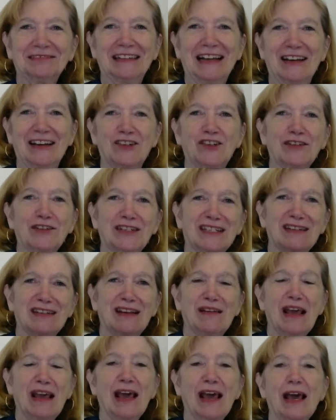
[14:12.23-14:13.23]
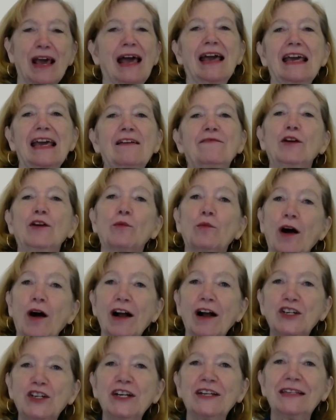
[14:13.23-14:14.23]
if you're
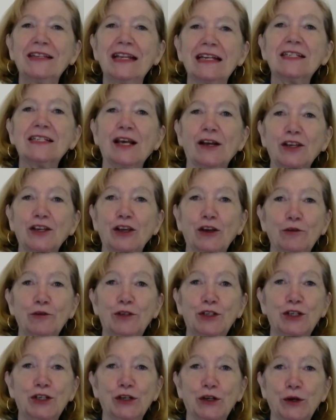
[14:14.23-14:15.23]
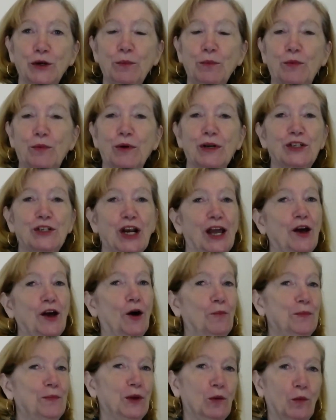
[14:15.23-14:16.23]
watching this on YouTube, which I
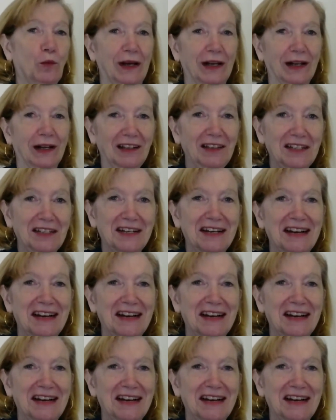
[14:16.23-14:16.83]
hope you will,